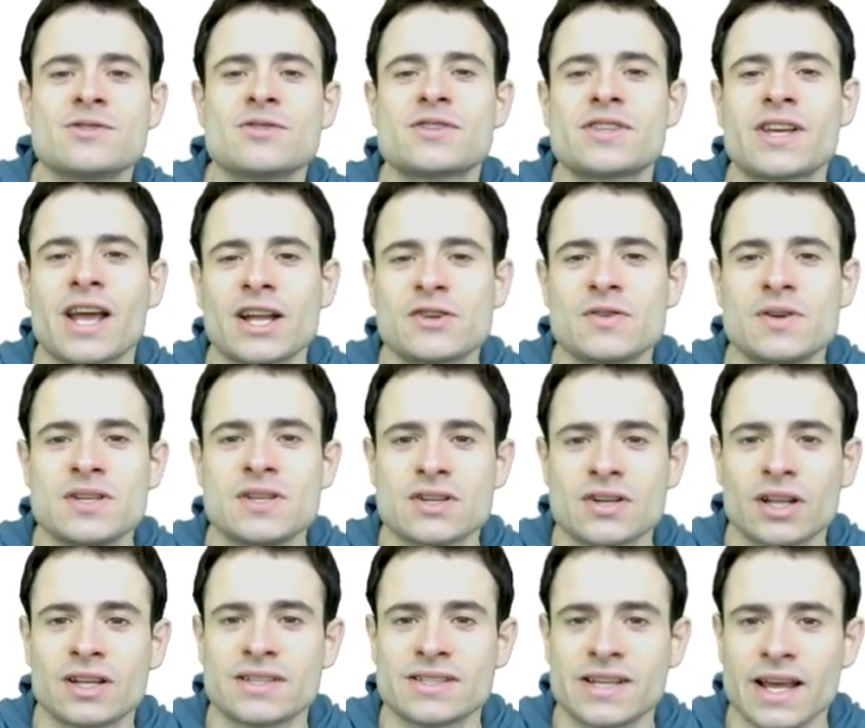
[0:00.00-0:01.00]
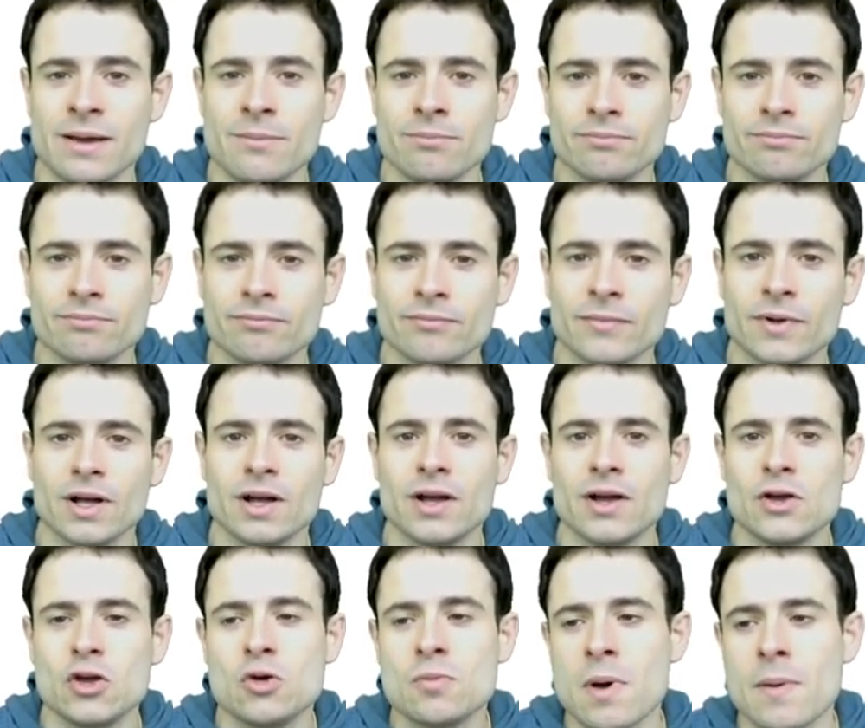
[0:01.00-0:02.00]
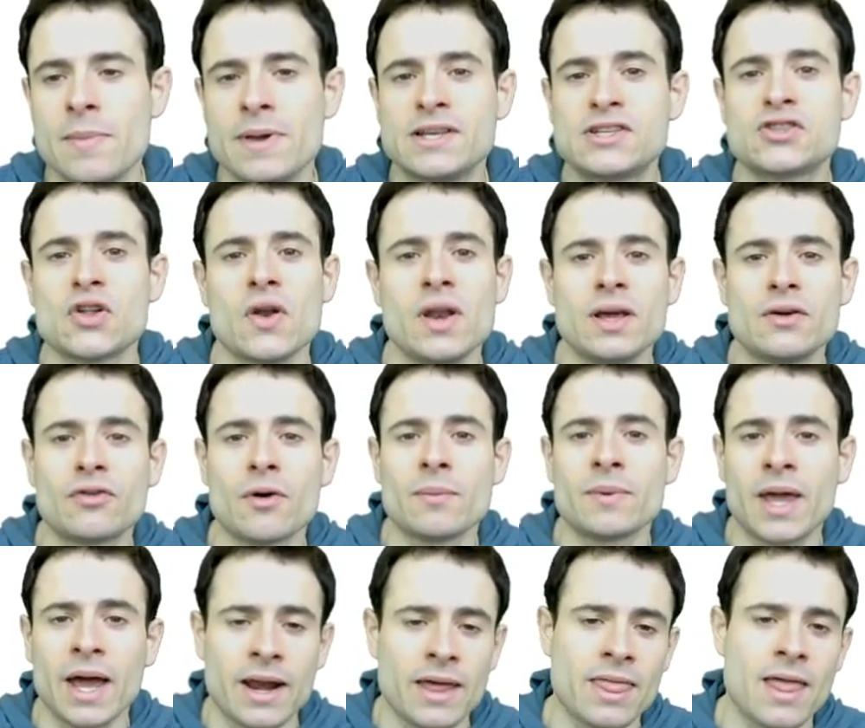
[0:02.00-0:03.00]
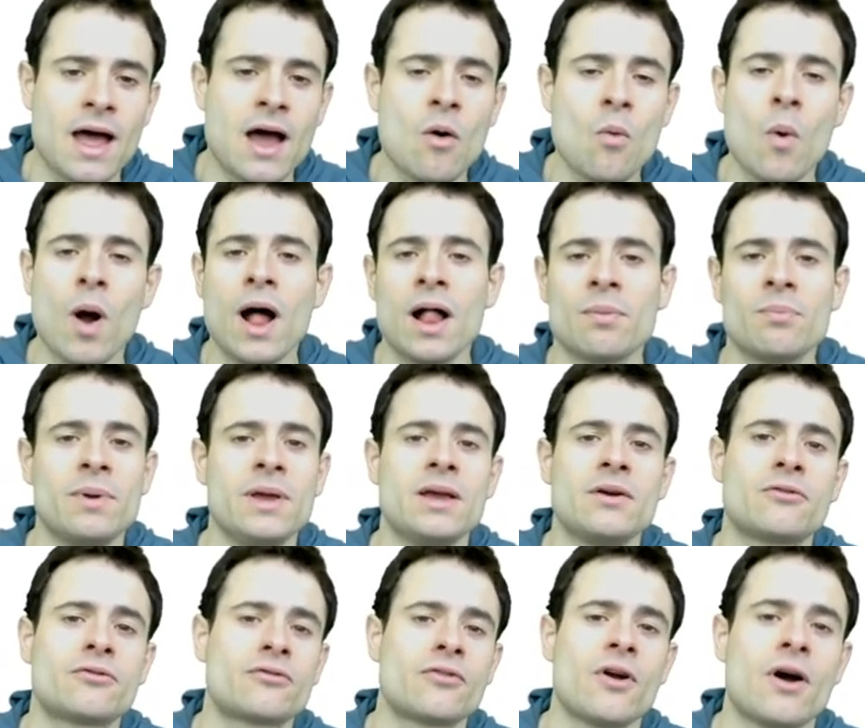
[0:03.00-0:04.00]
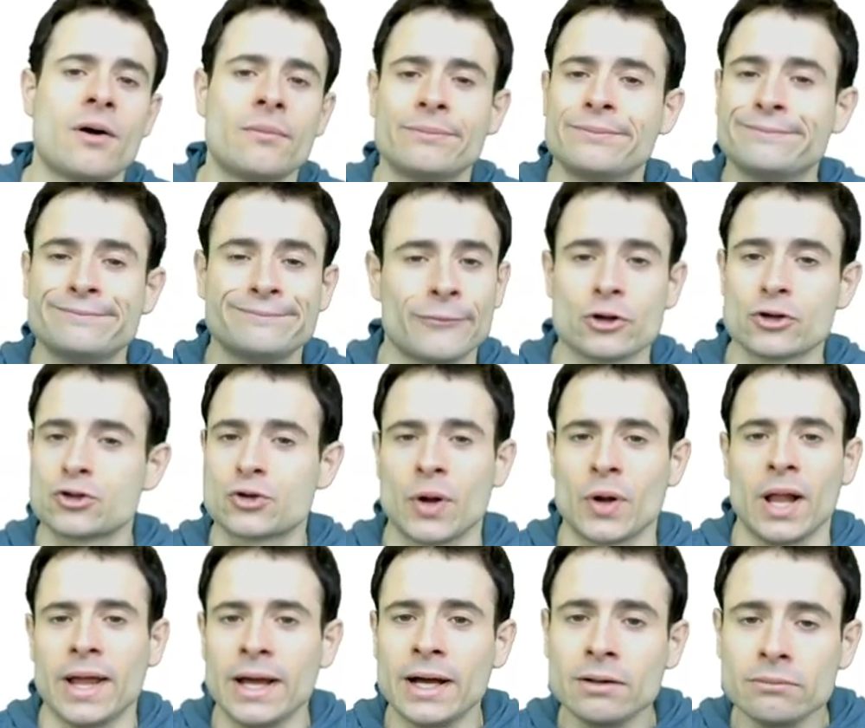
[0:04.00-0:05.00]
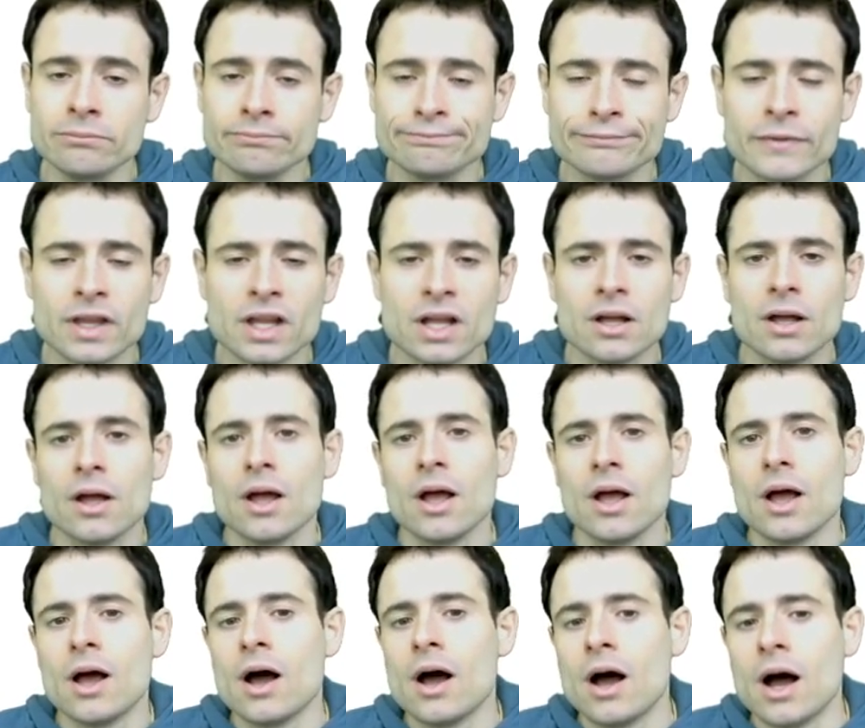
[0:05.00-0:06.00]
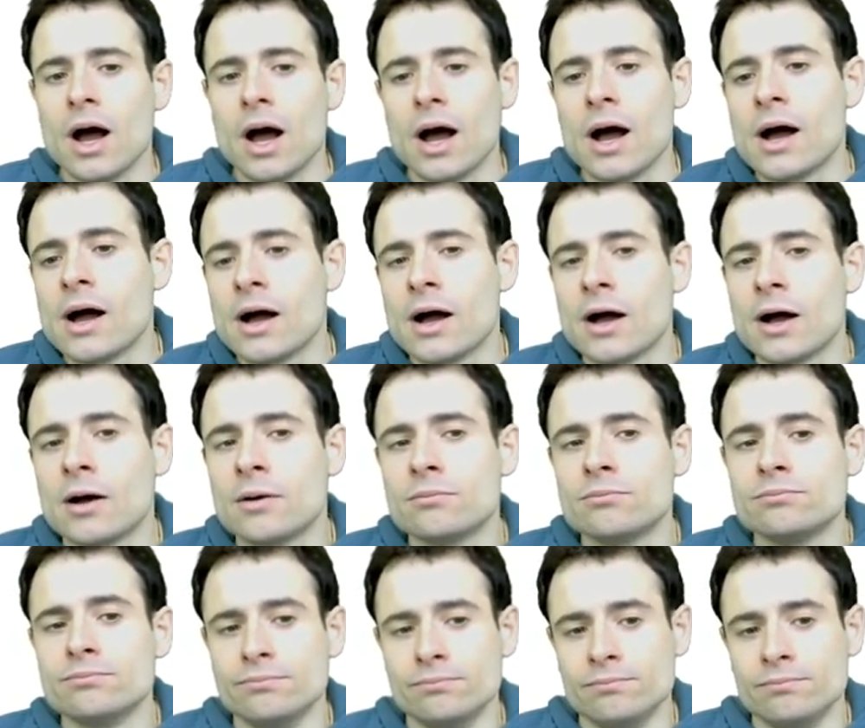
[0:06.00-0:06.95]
these countries are not the same. You might be studying from Canada while being from Australia. Um,